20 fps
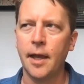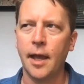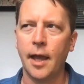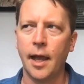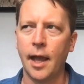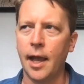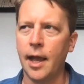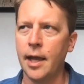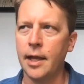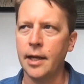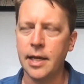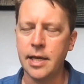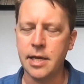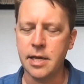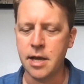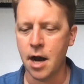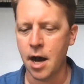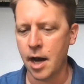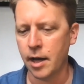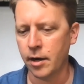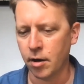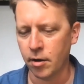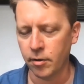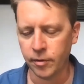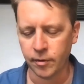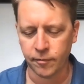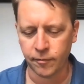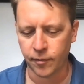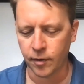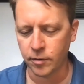and he got all
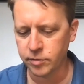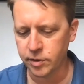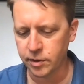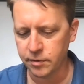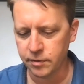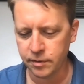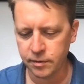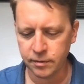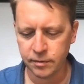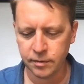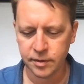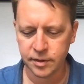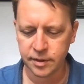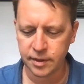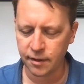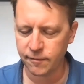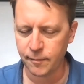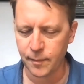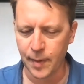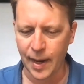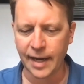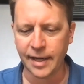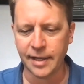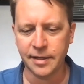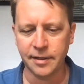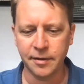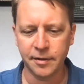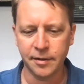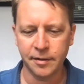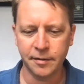the frozen stuff back
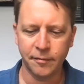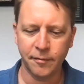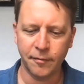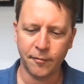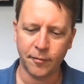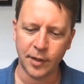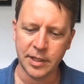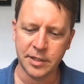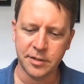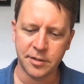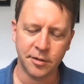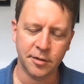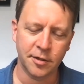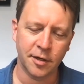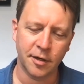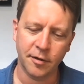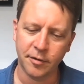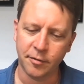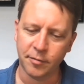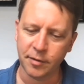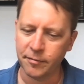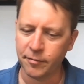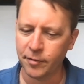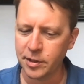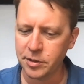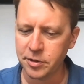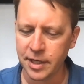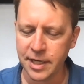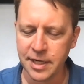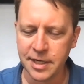into the freezer, all the
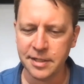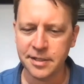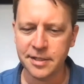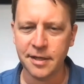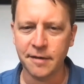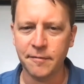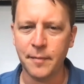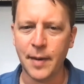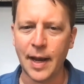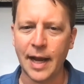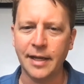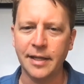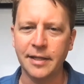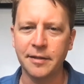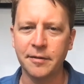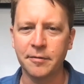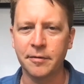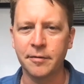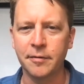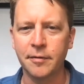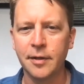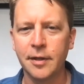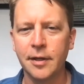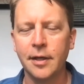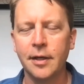refrigerated stuff back into the